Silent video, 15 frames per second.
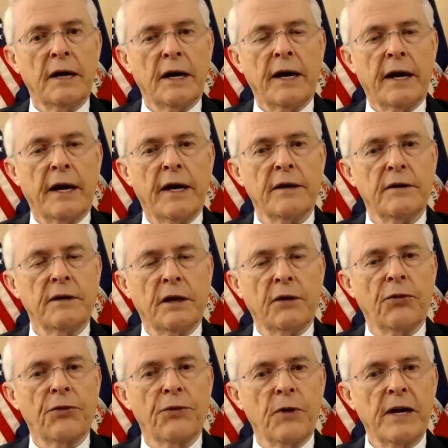and
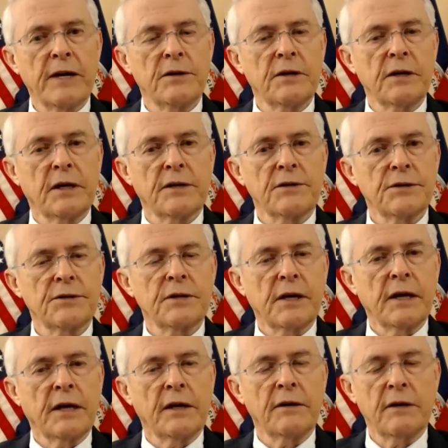it threatened us,
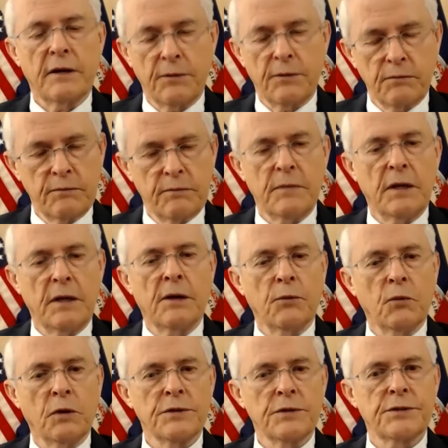and it
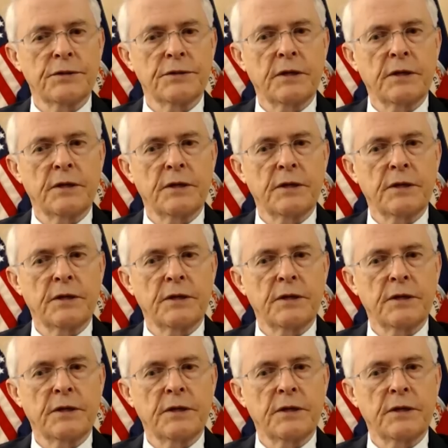was